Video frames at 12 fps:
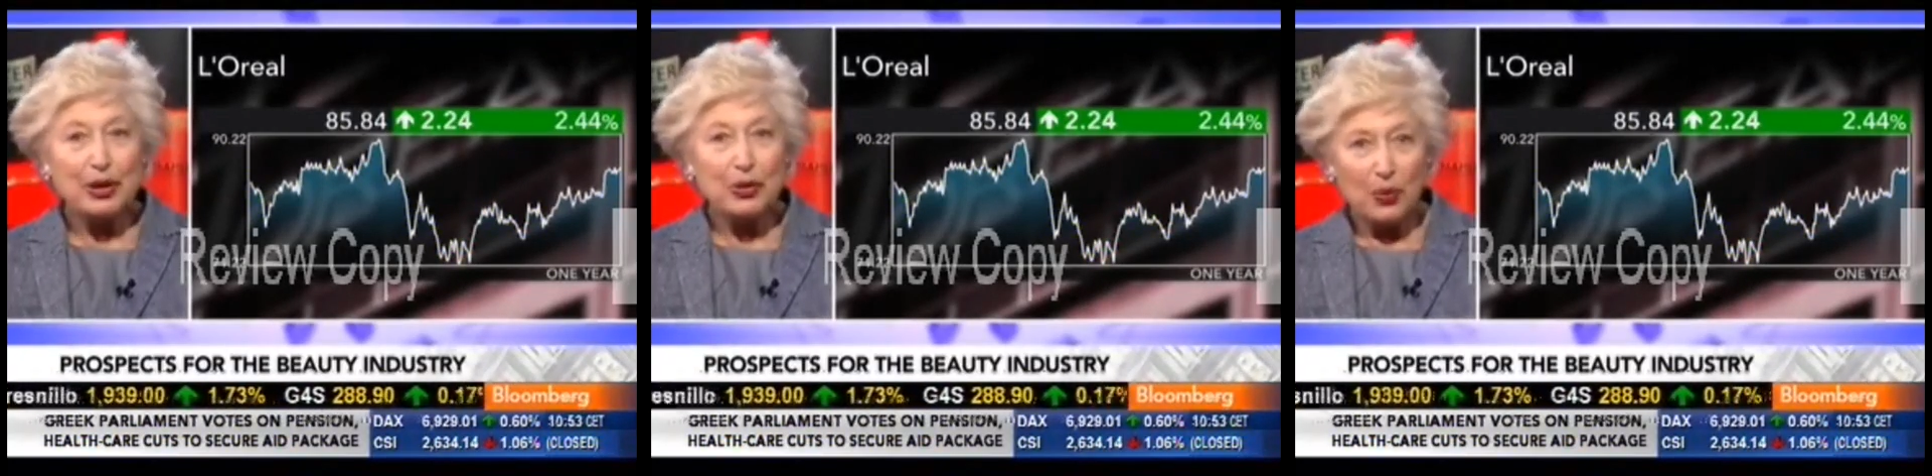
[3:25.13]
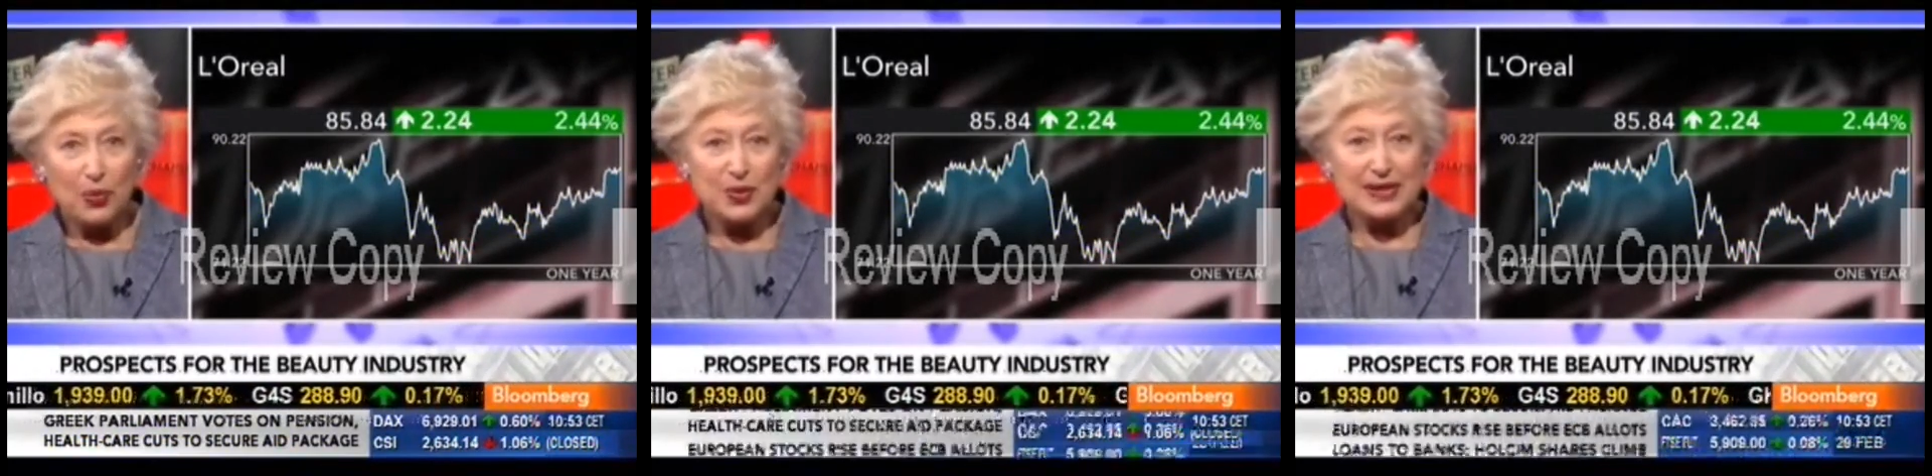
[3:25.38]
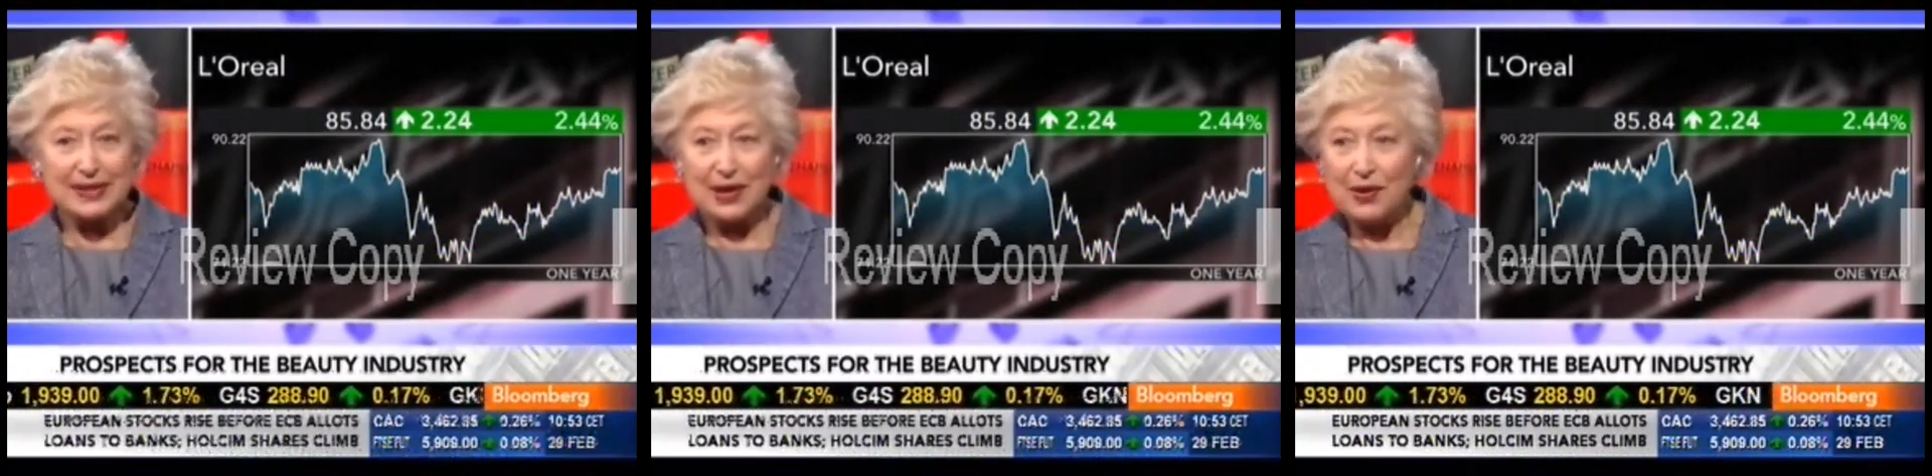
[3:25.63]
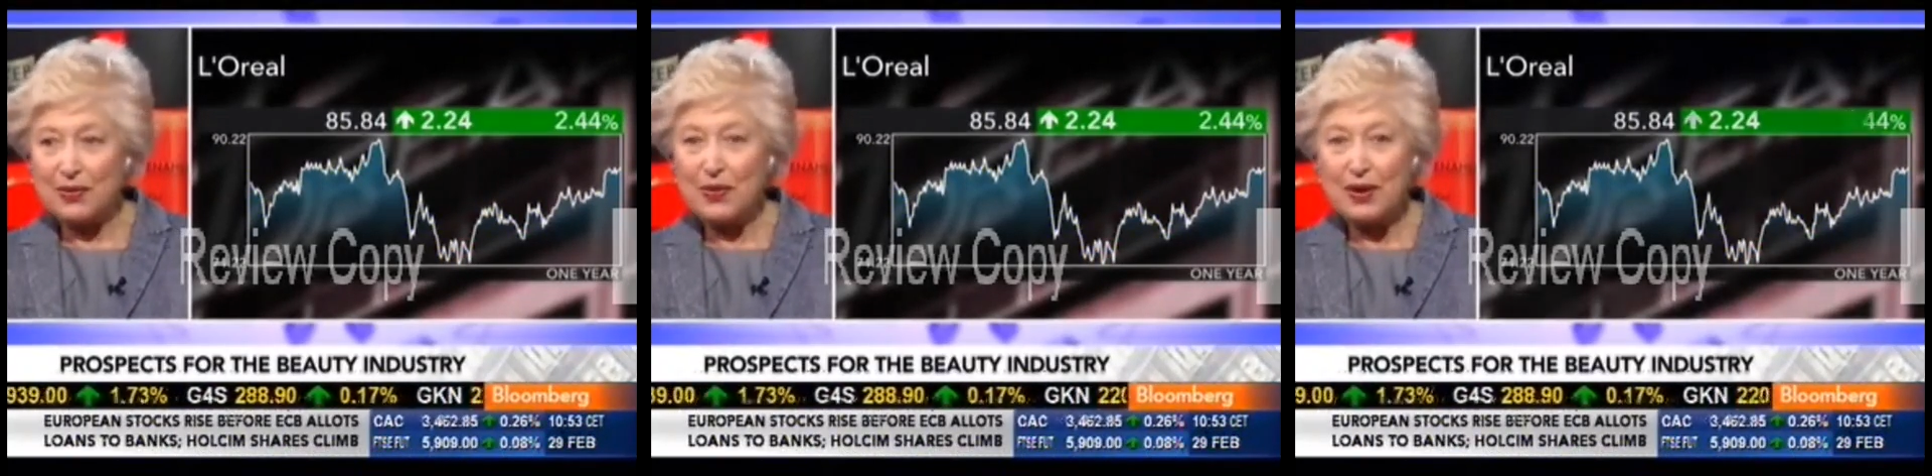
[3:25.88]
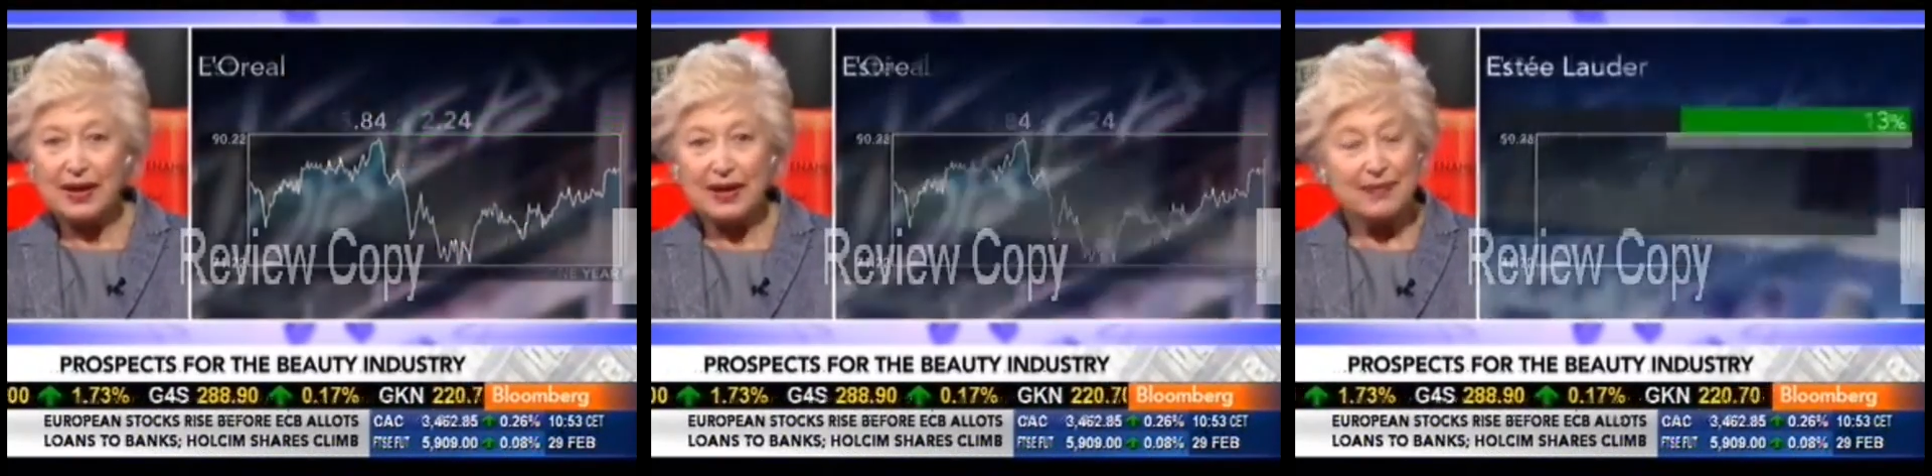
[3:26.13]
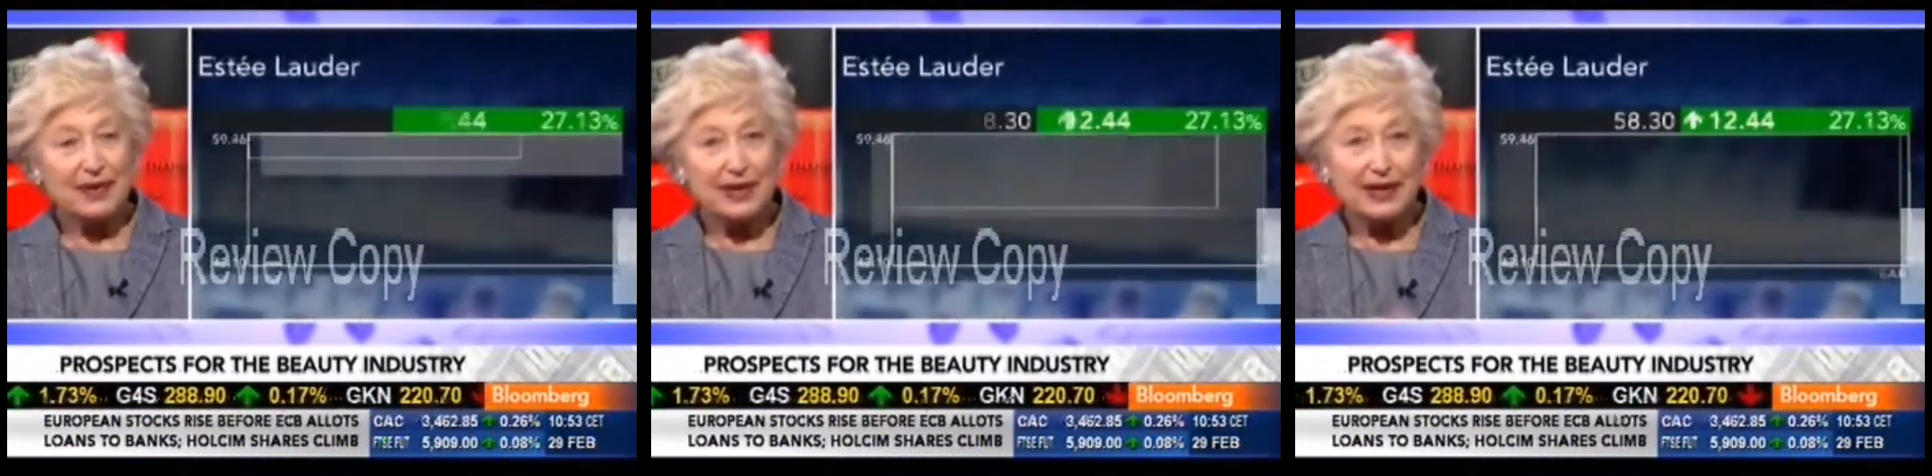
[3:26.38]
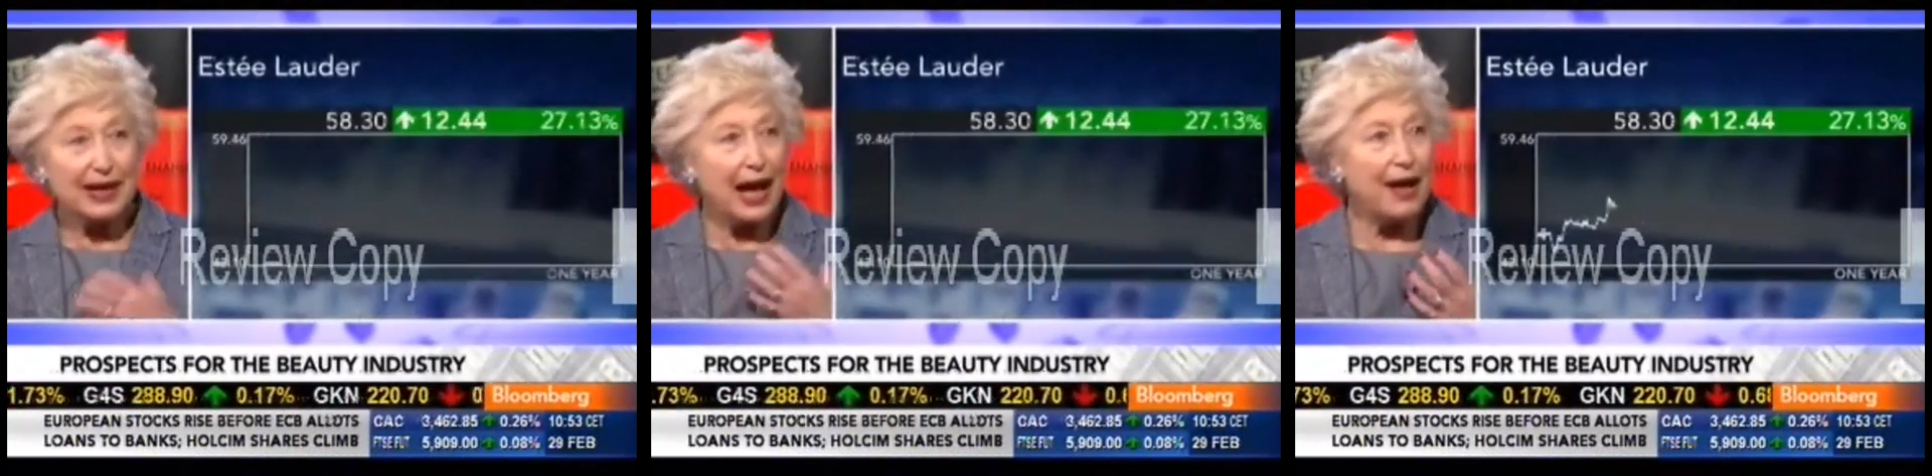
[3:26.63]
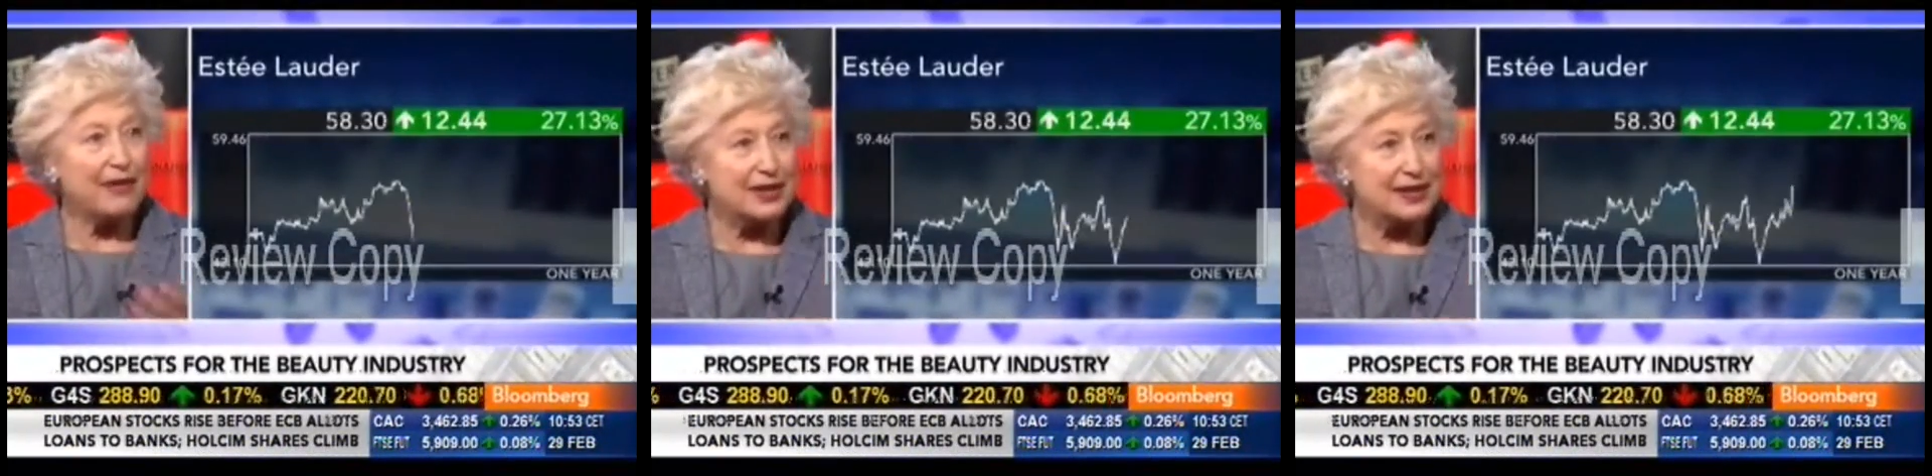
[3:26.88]
but also
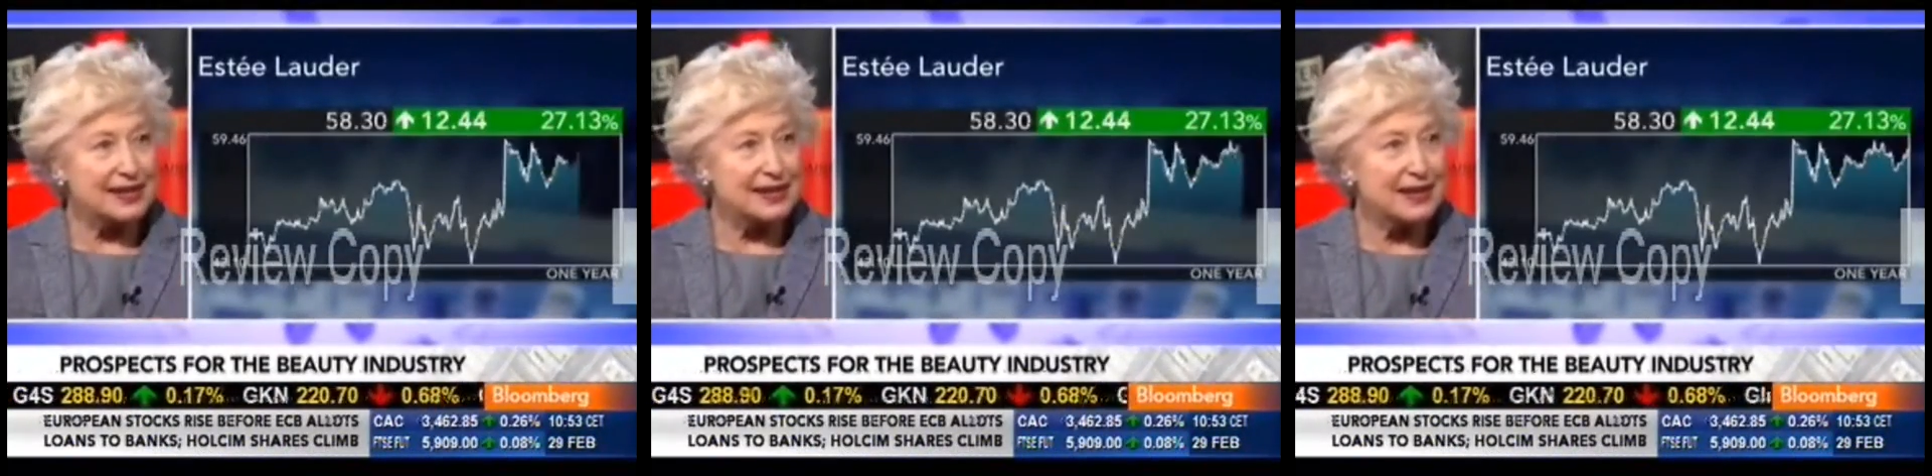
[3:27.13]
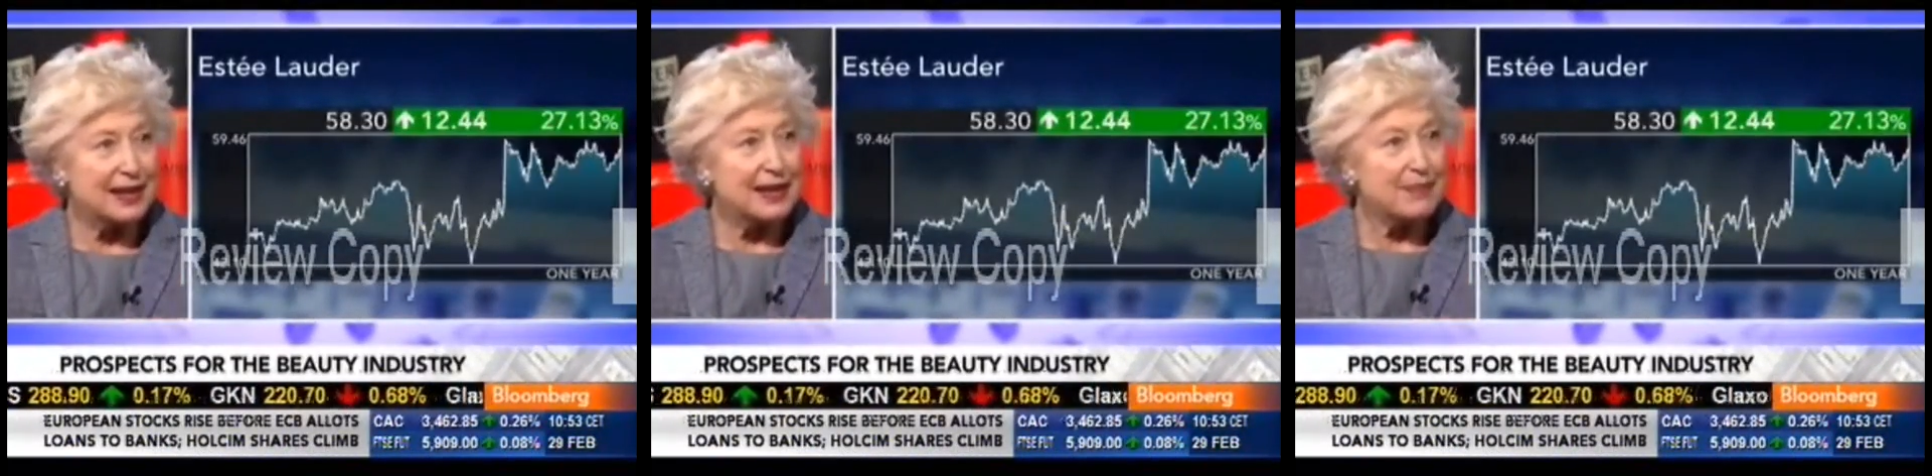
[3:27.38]
covers